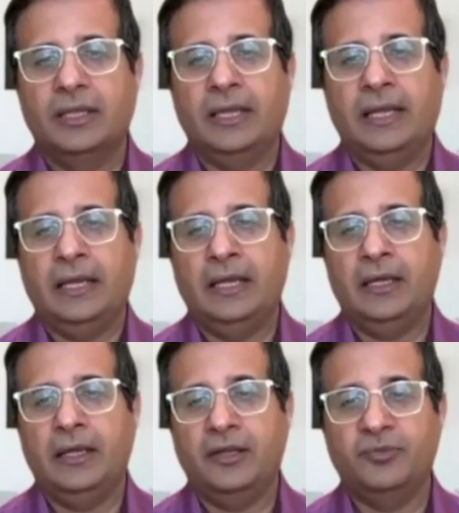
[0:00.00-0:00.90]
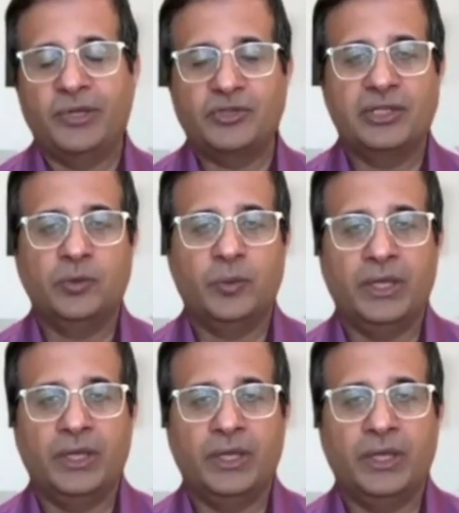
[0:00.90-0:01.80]
and especially
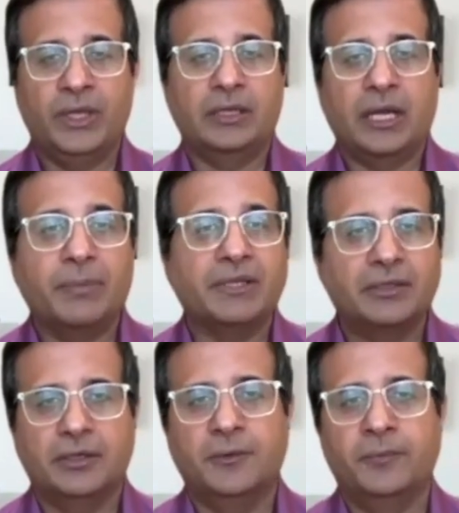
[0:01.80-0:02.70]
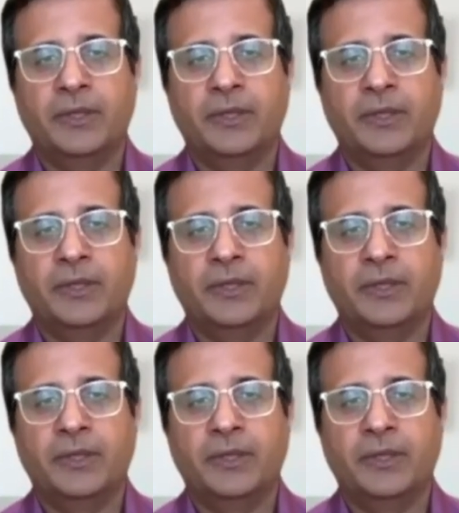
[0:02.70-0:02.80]
with Carpenter.